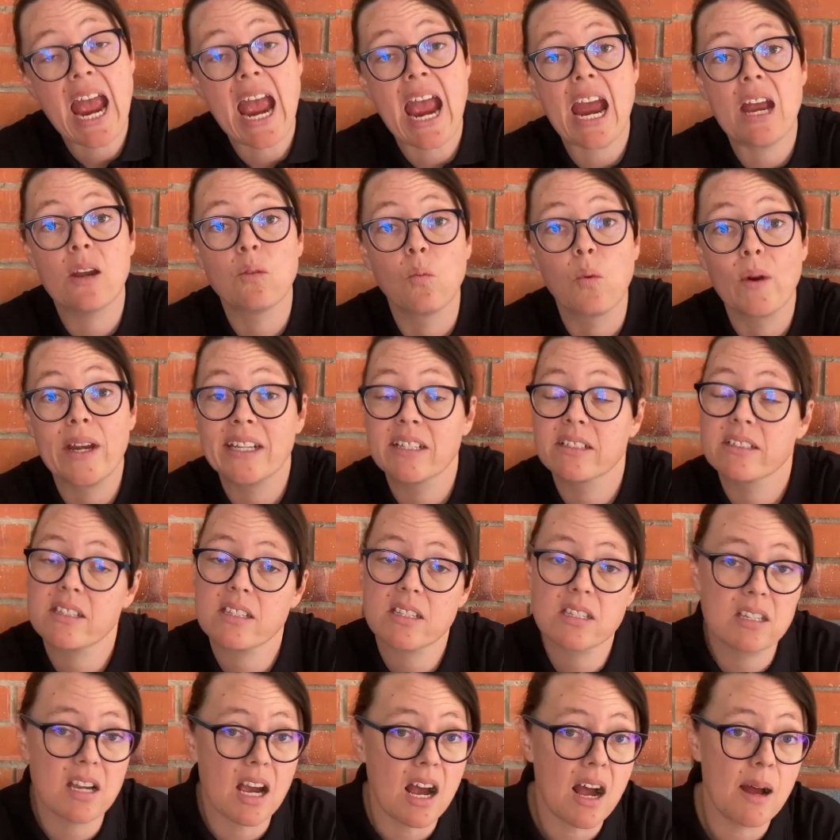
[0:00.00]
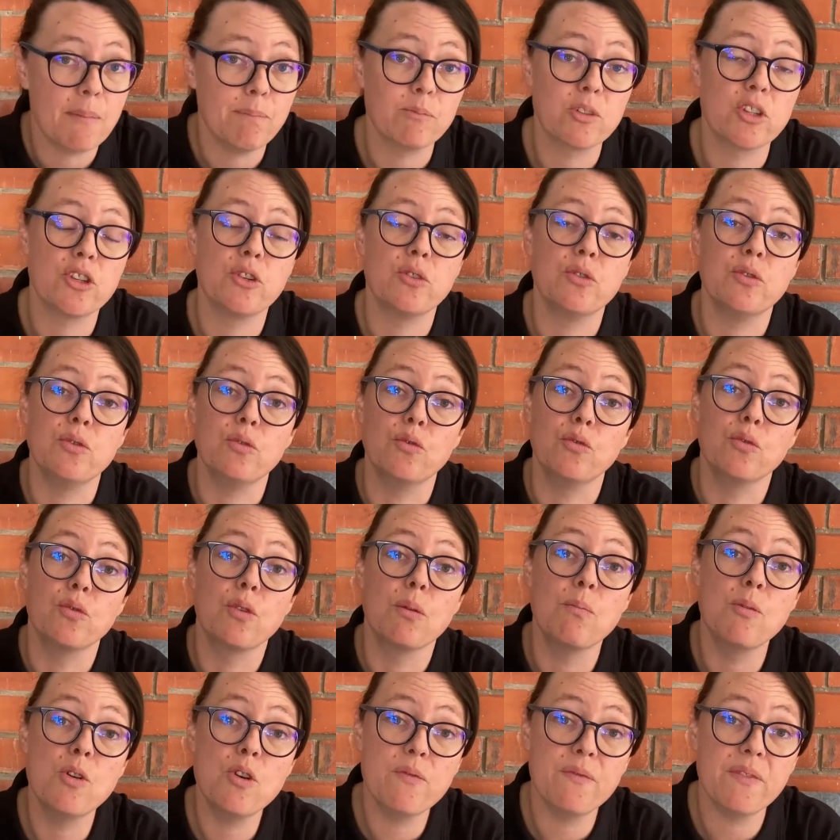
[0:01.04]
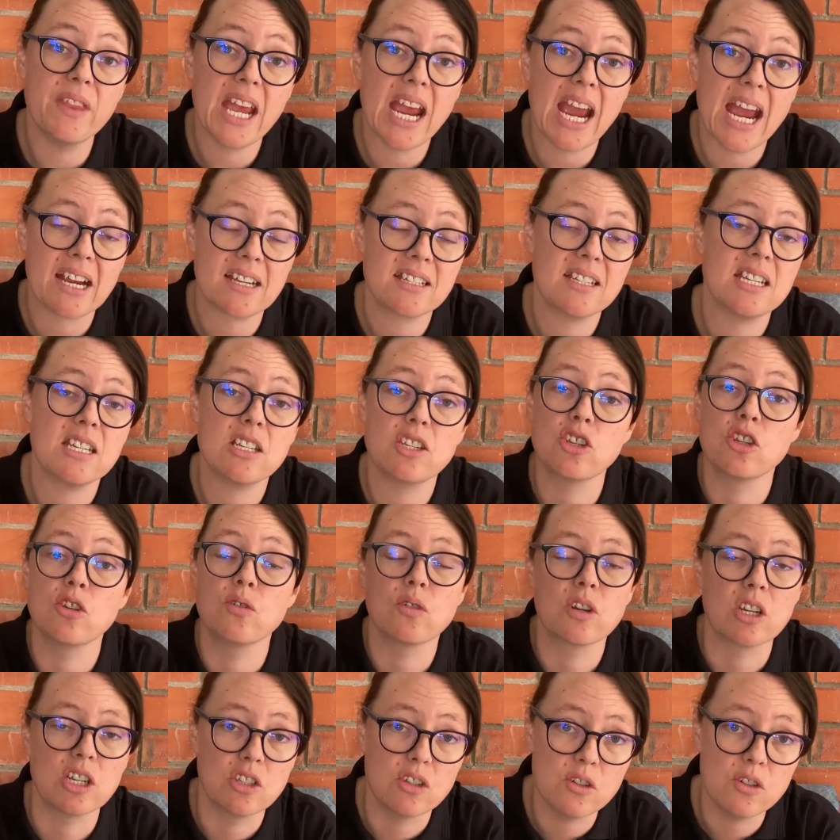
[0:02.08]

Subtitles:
and when it's time to remove their access, you can